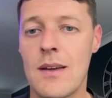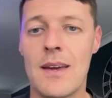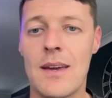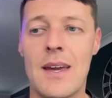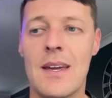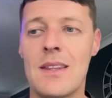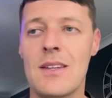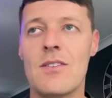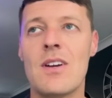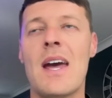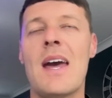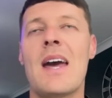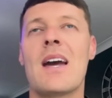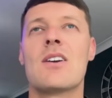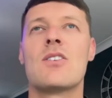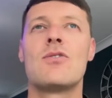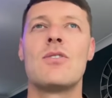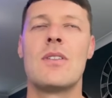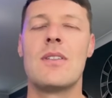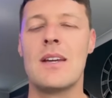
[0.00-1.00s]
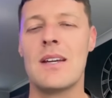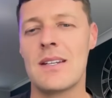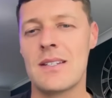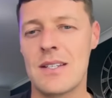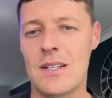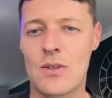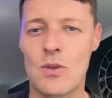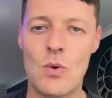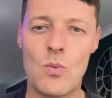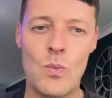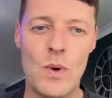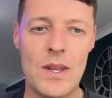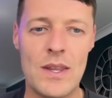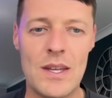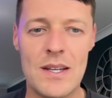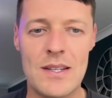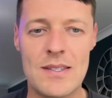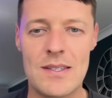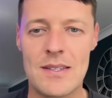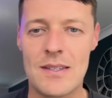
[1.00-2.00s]
Okay, there are extra things that come with
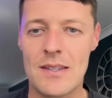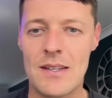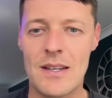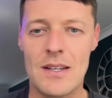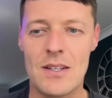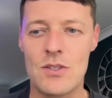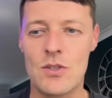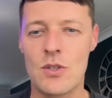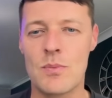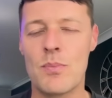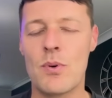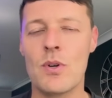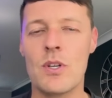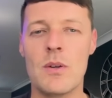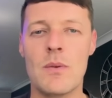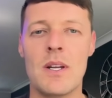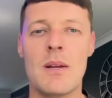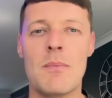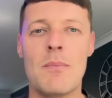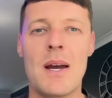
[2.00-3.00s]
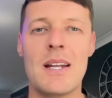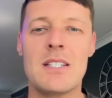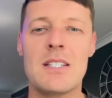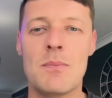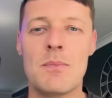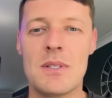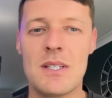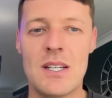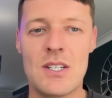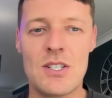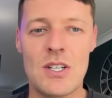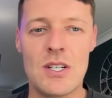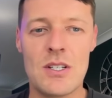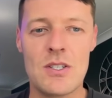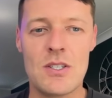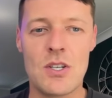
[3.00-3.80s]
it that just put you in a better position.